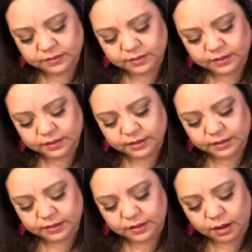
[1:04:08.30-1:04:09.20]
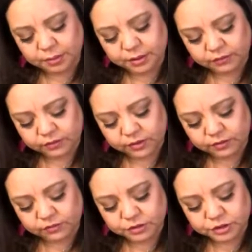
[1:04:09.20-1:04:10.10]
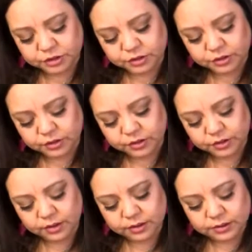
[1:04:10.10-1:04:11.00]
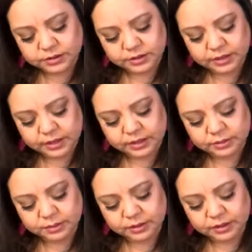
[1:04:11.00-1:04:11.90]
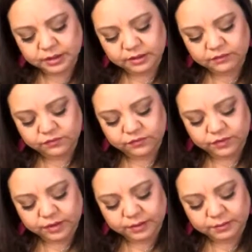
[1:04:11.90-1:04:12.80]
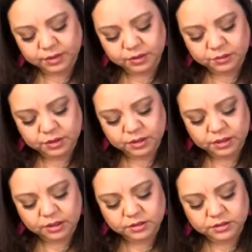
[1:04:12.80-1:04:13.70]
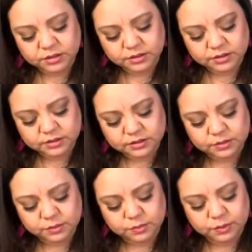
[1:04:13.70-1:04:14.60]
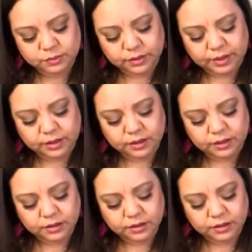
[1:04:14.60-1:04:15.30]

Yeah, I'll pray for you for sure. Today it's been kind of humid here just because it's been raining.